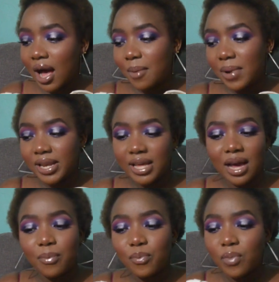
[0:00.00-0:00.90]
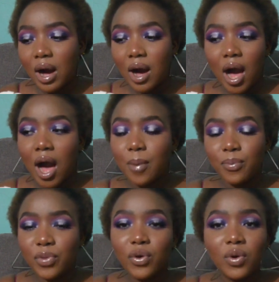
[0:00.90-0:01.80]
amani am
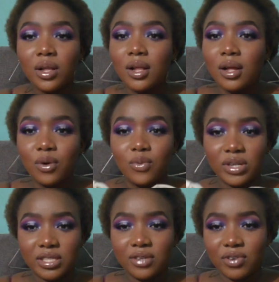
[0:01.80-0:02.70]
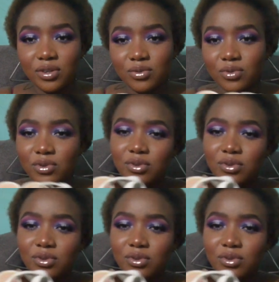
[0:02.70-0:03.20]
amuse whatever you,